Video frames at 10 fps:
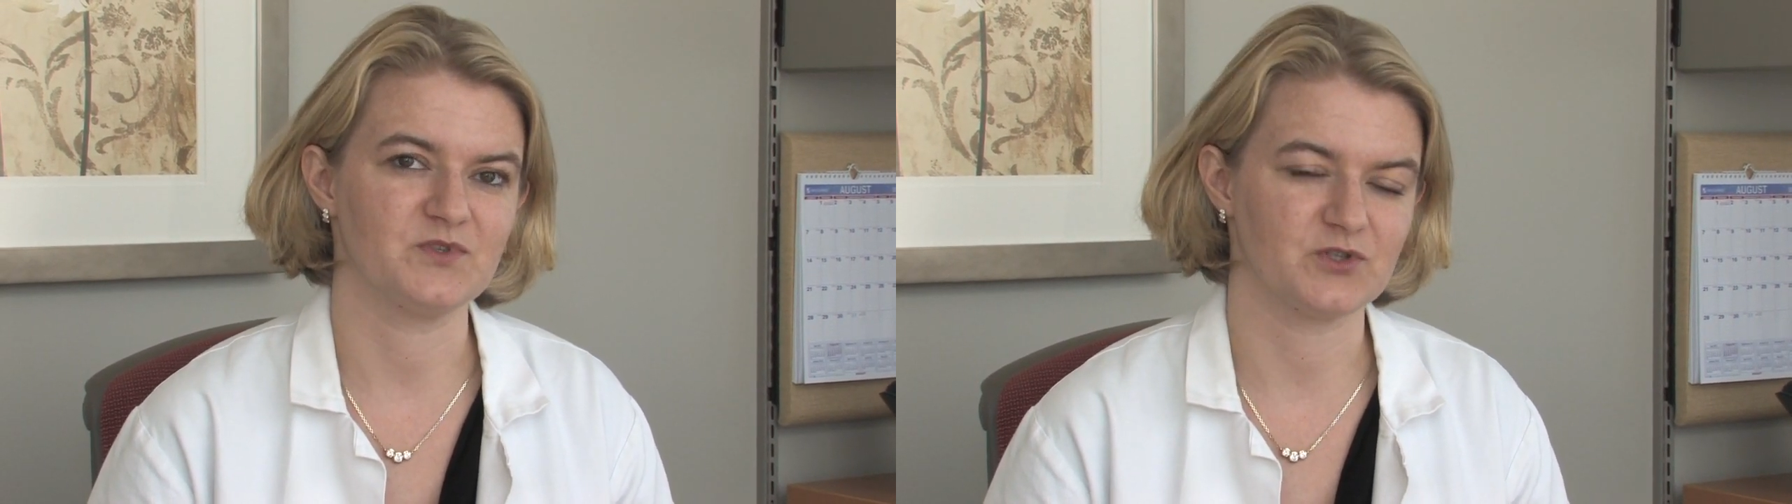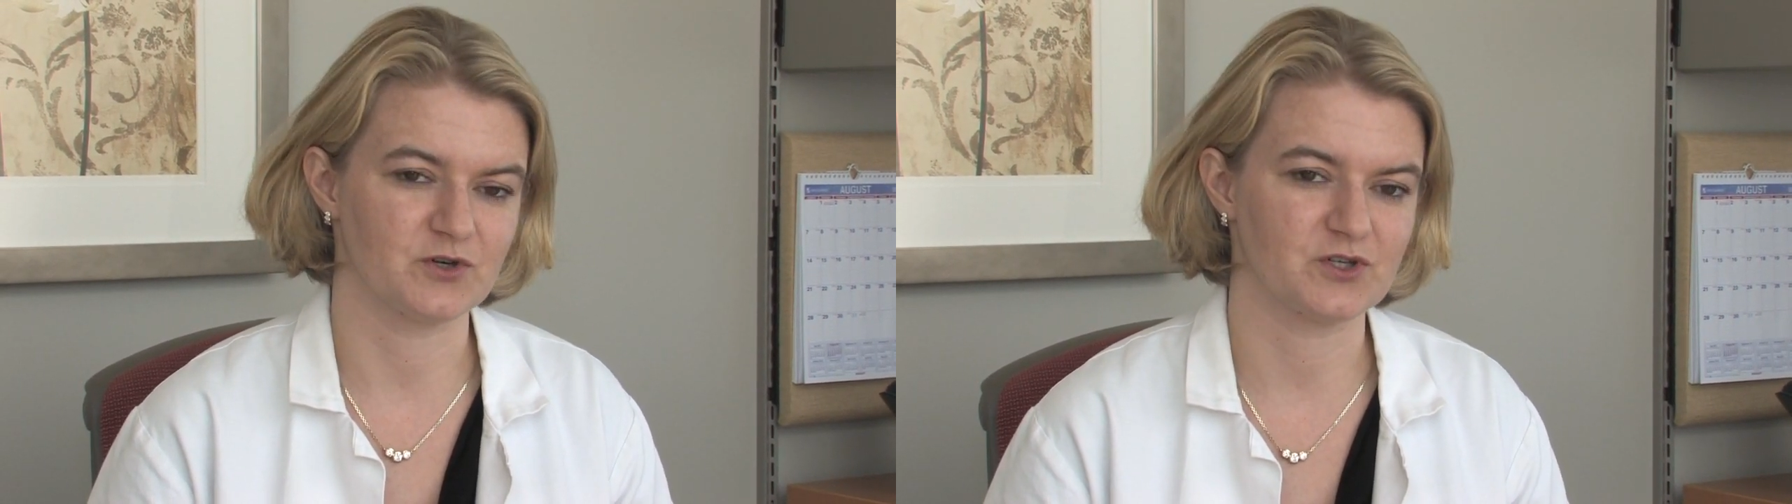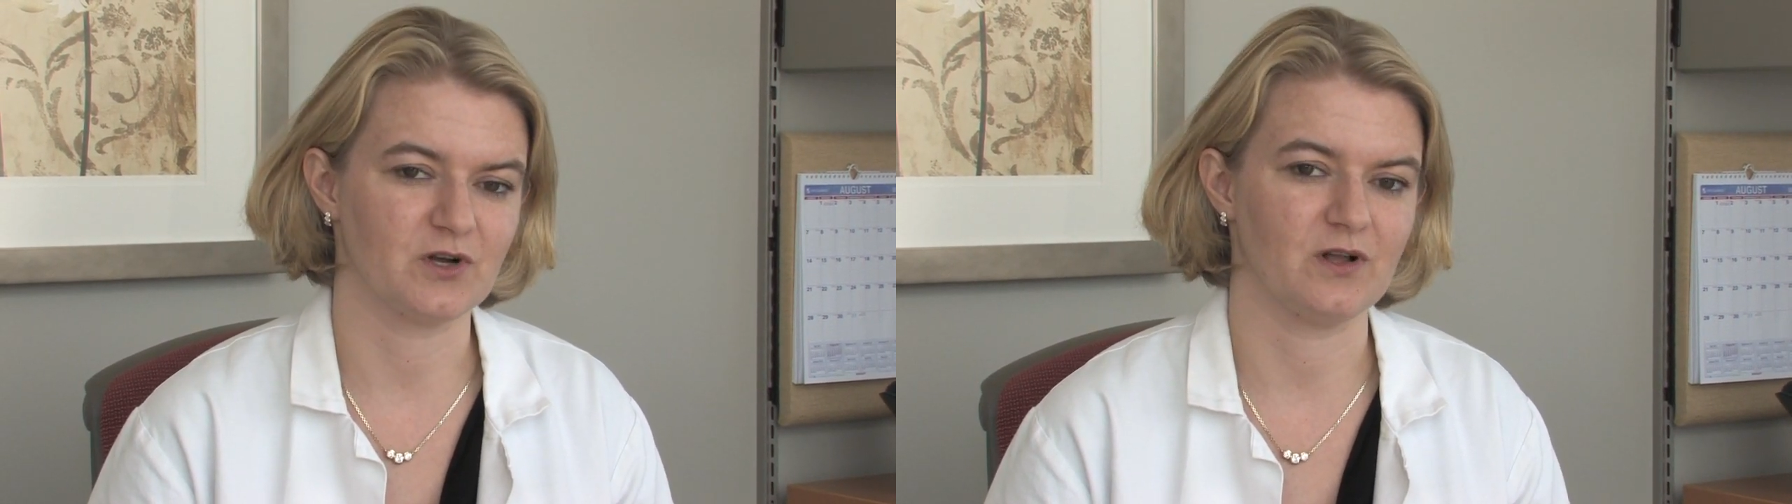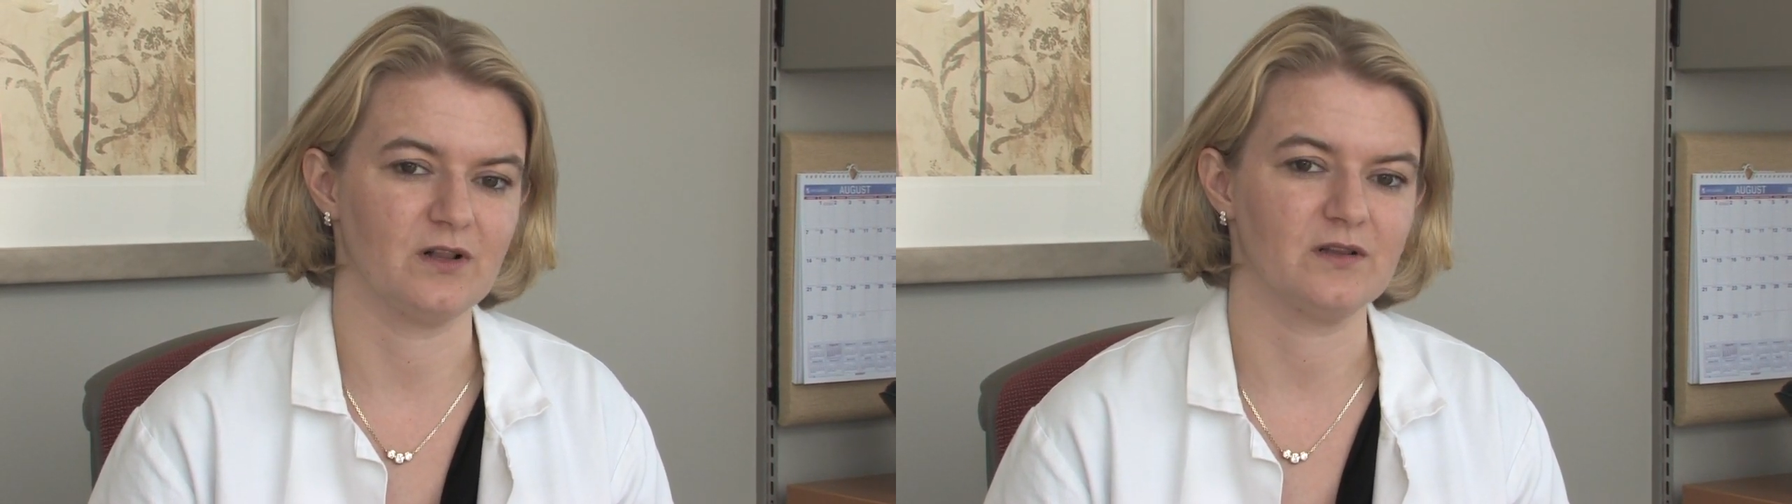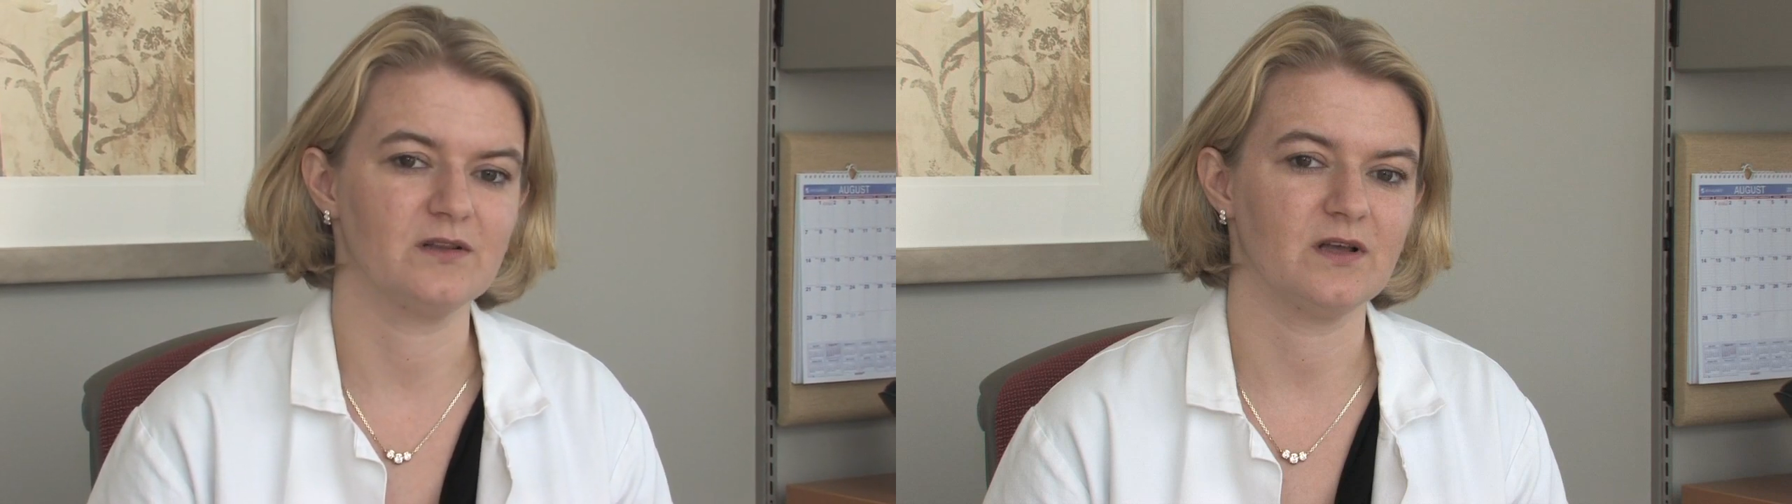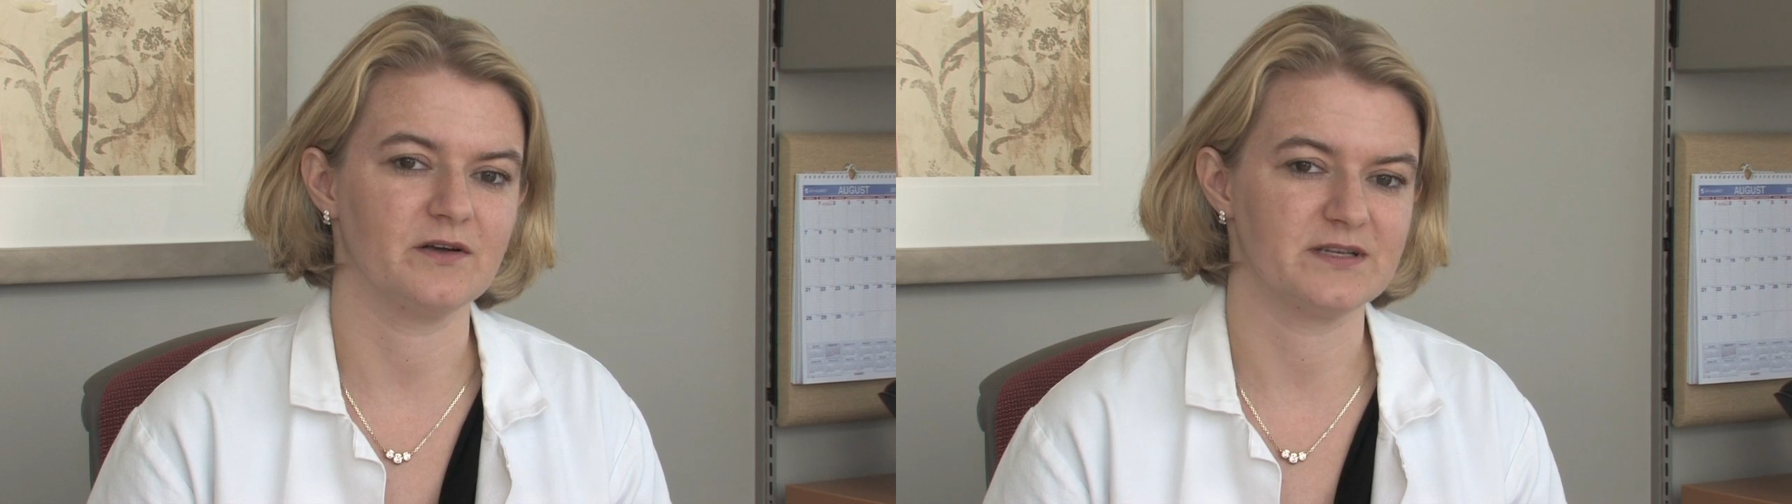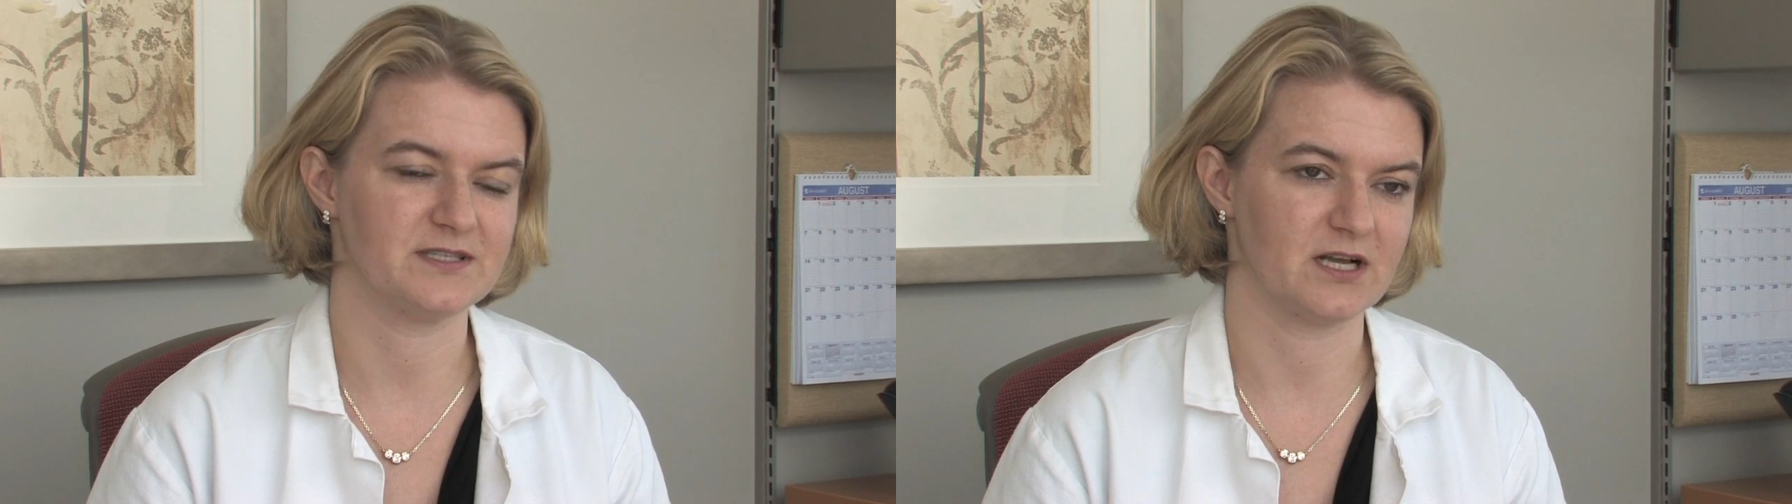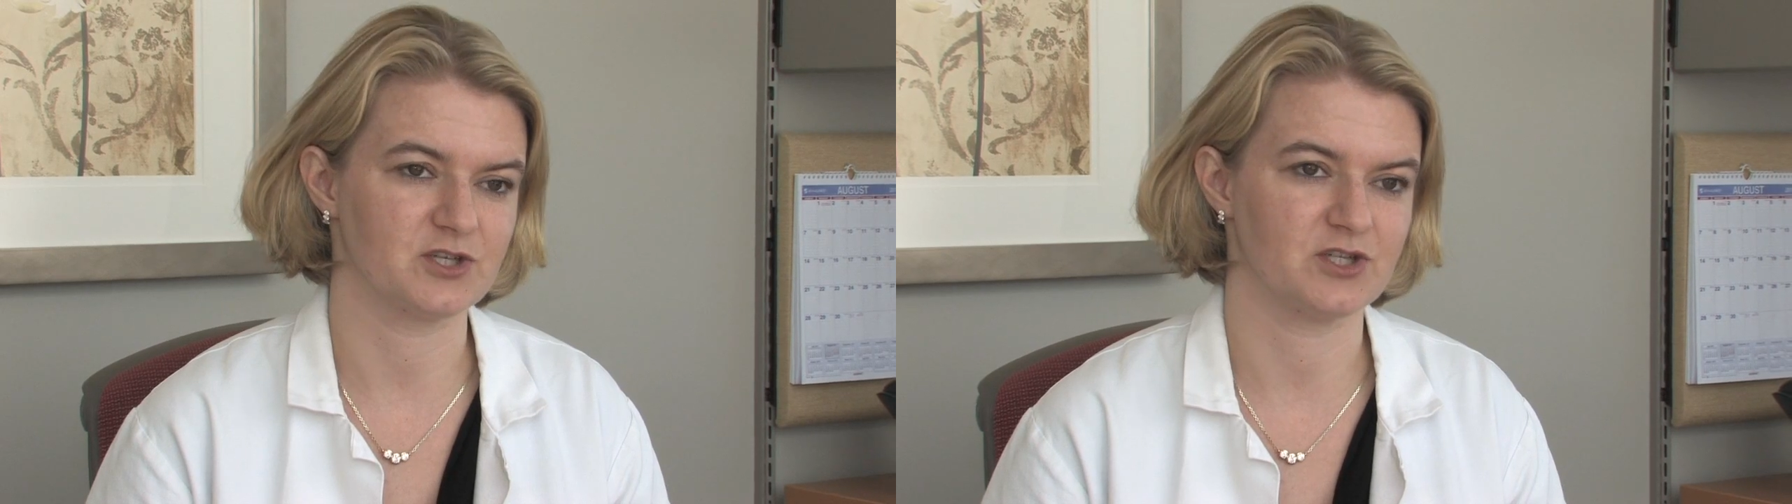surgical
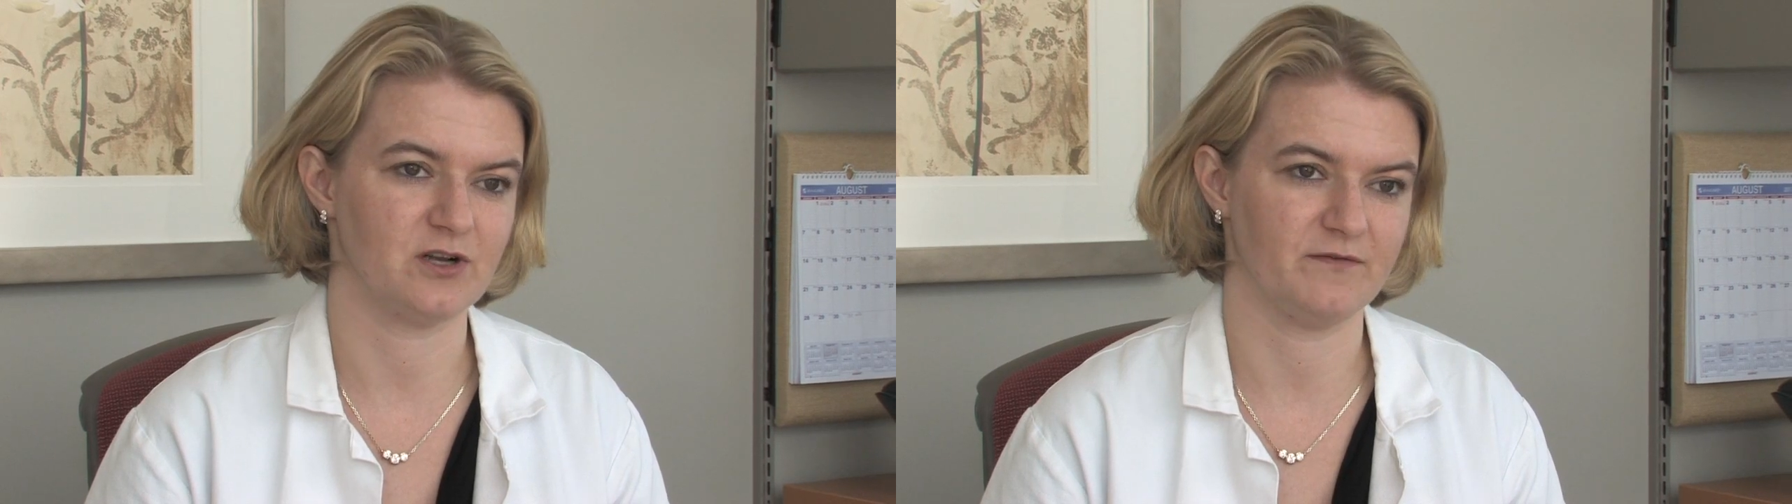resection